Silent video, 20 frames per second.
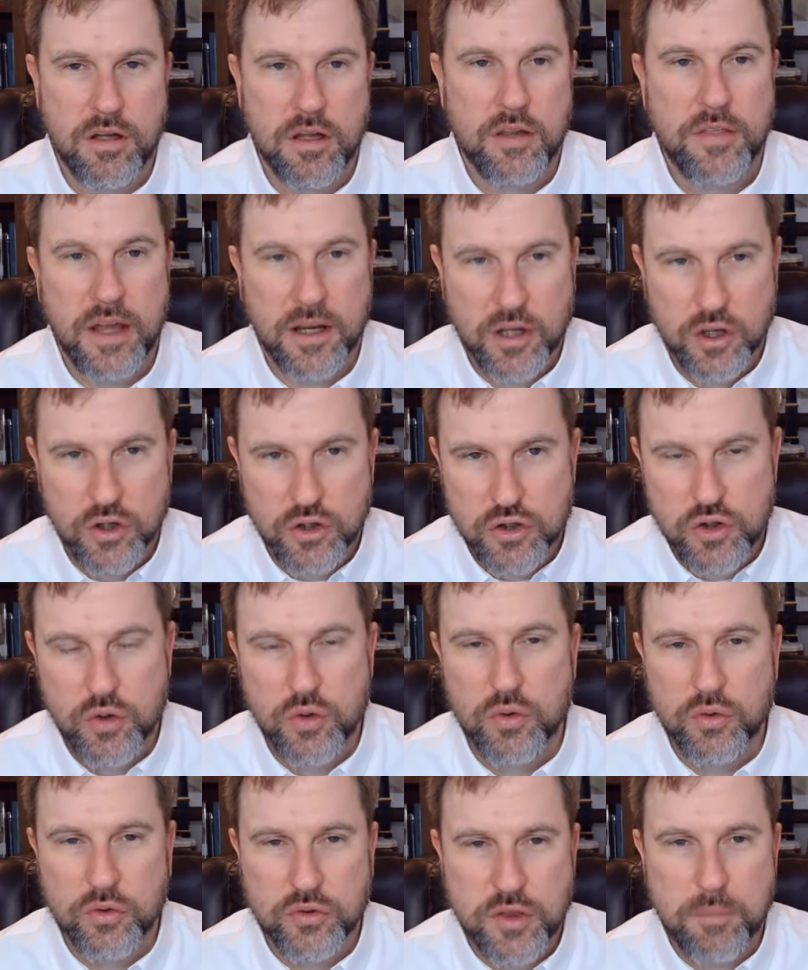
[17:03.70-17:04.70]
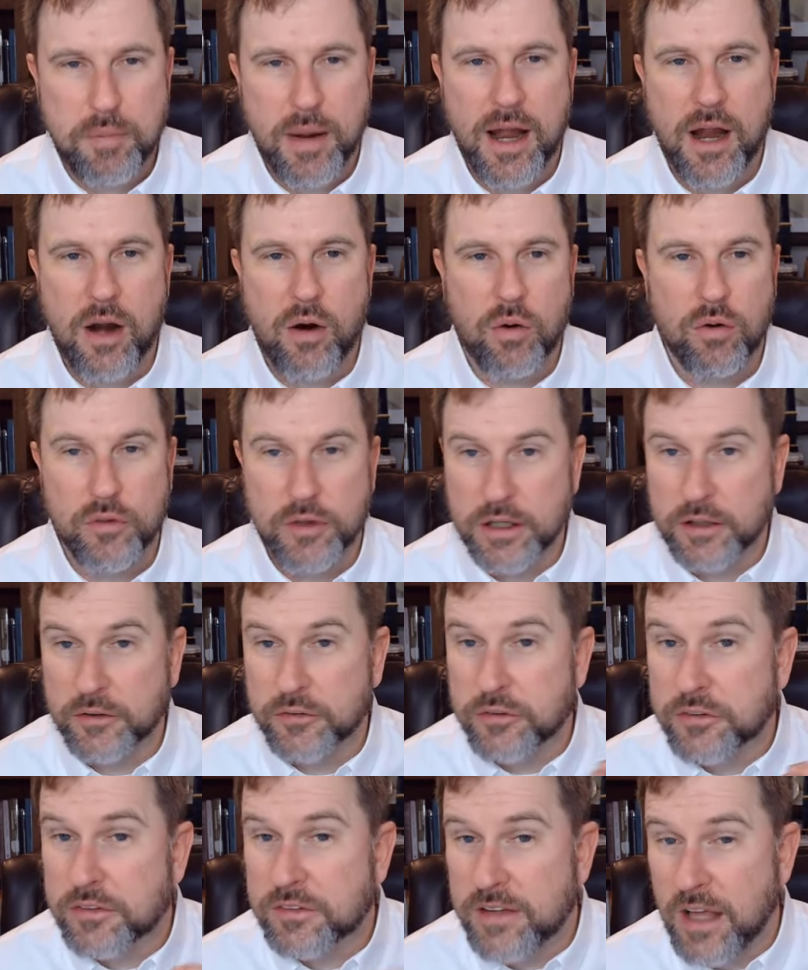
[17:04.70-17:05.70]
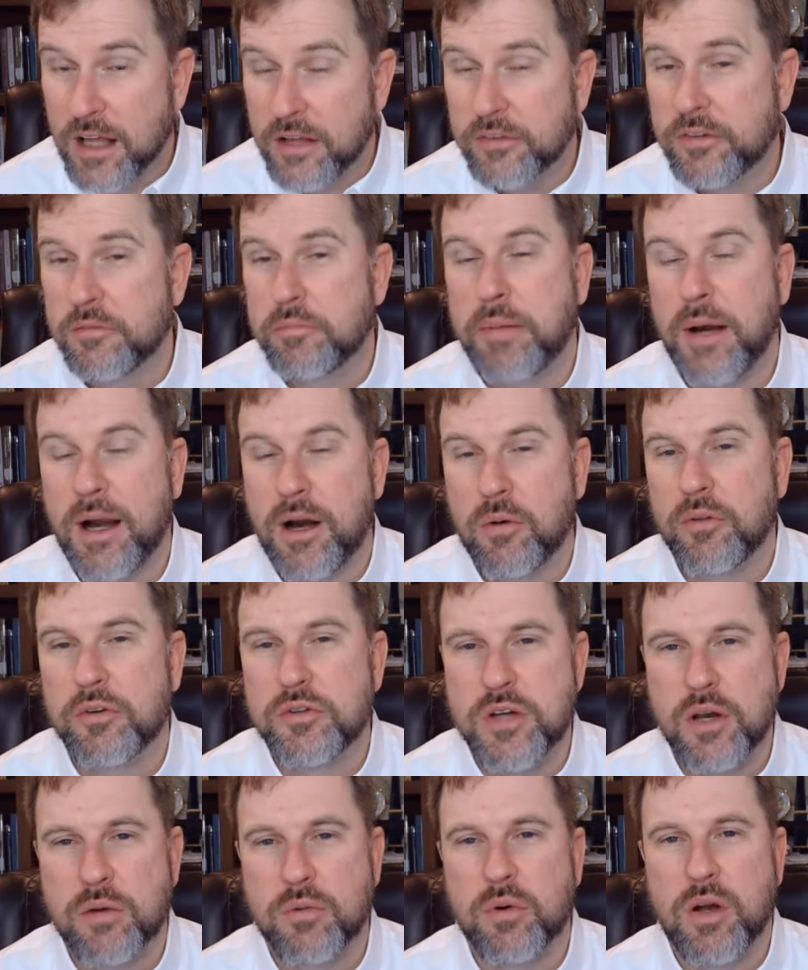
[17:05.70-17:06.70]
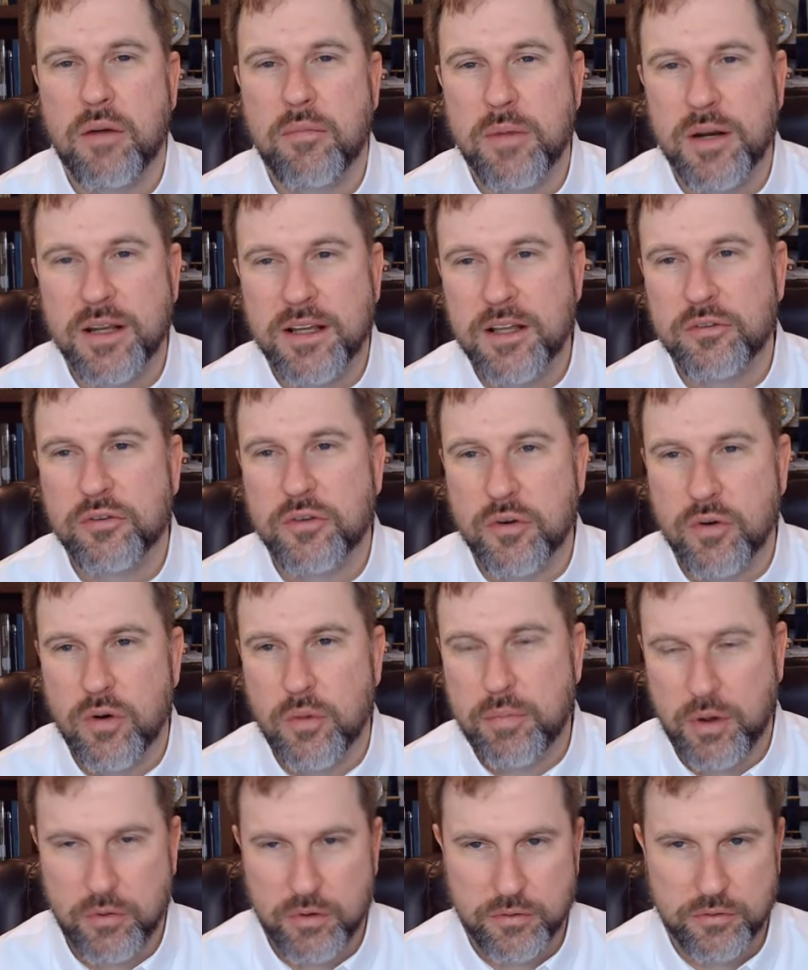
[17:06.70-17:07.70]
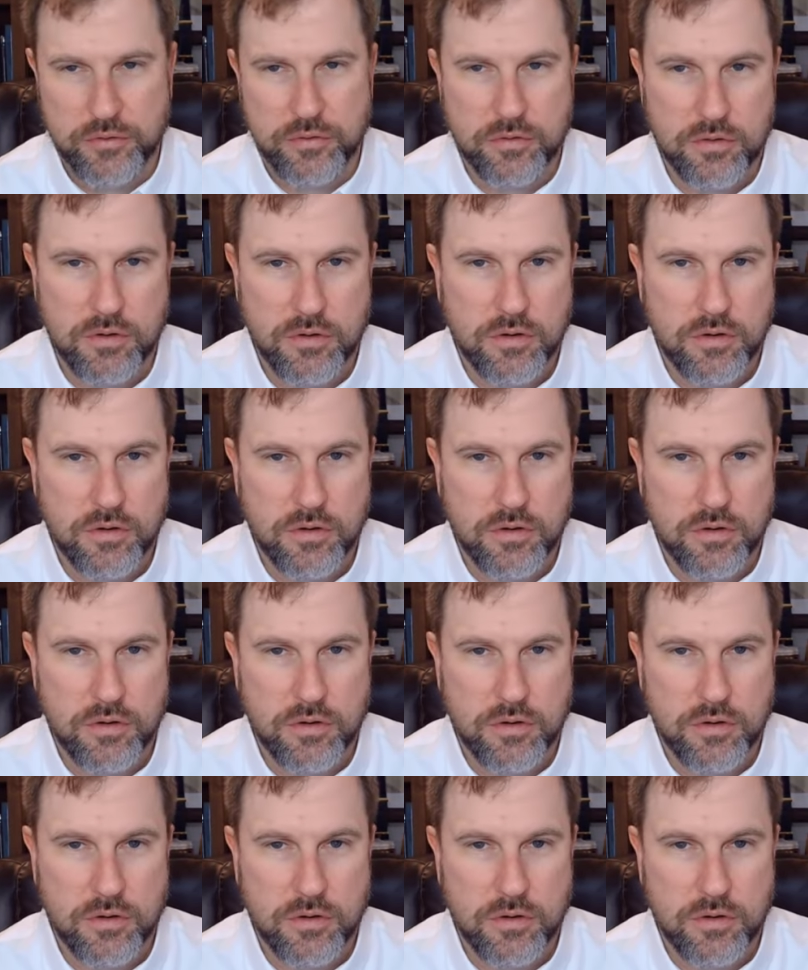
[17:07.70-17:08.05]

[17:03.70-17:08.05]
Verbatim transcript: that could use the power, the extensive power of the general government against their opponents.